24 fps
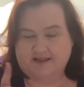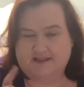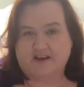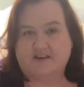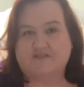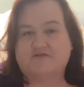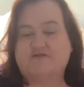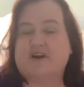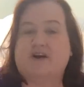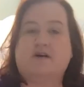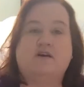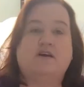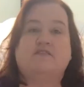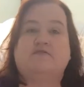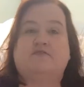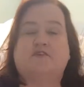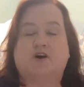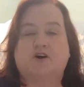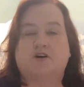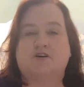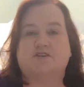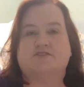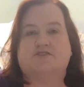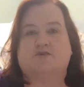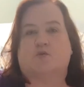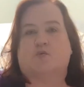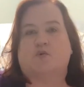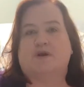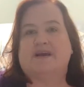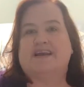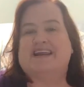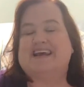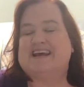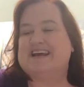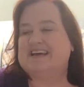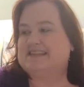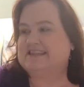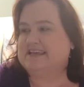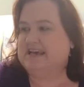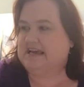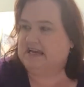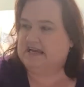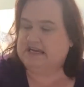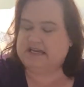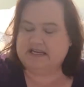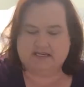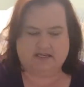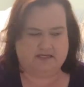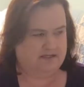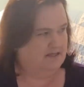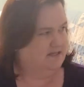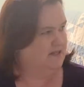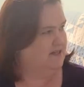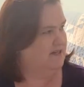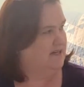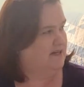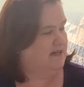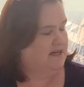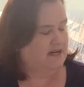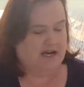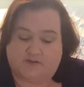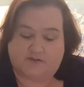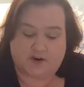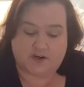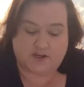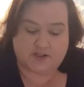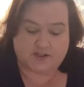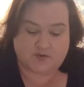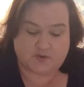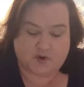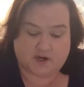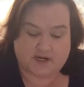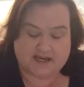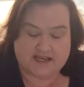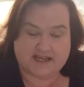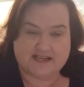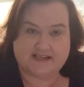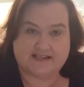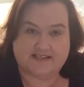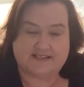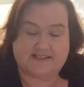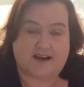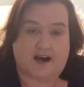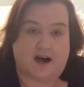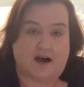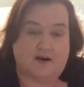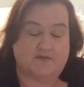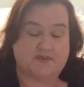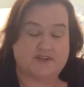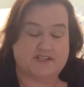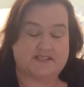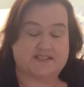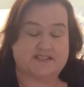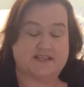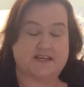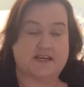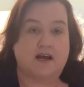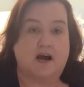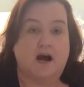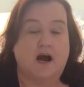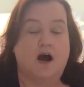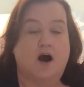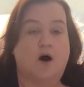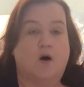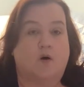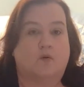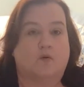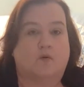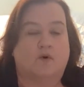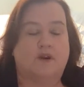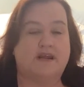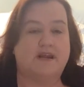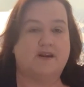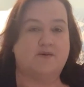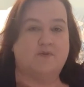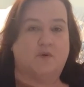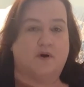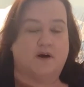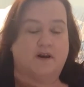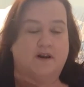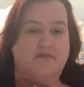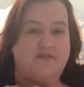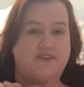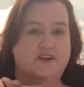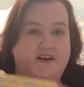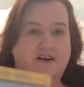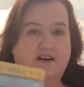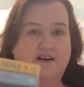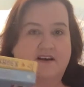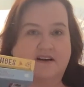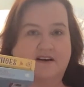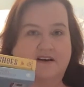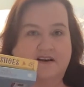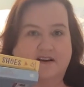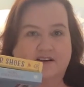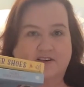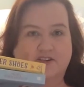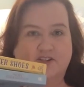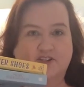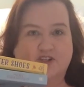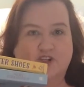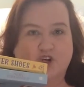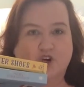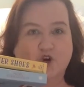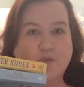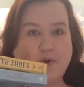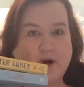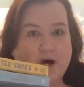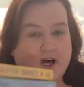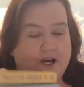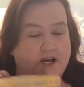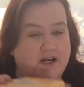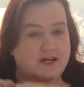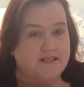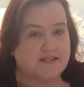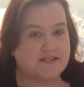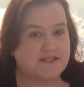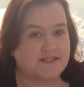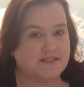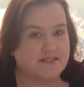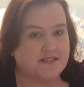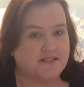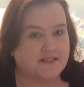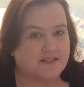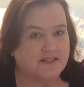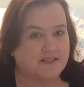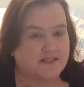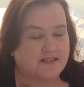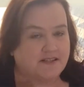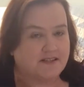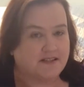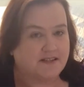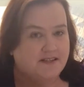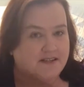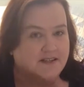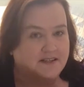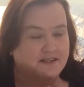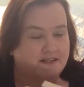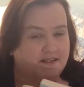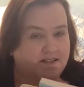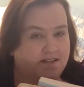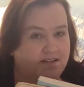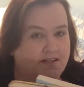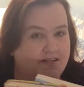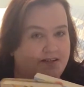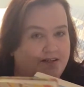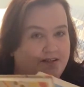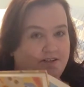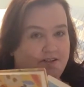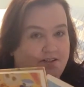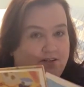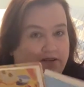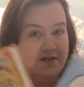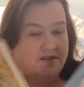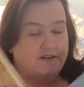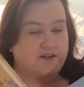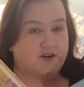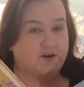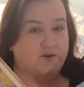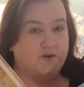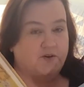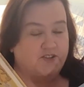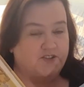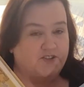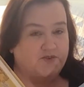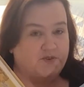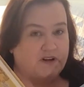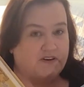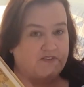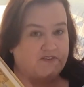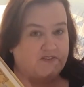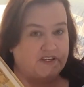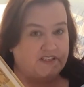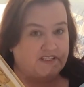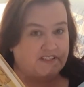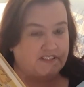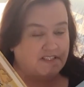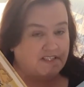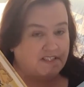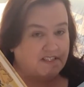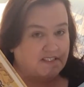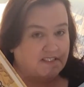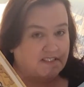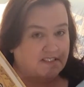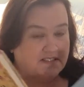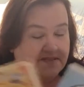the very first reading thing. The first one is, obviously, read one of the shoe books, Noel Stretfield.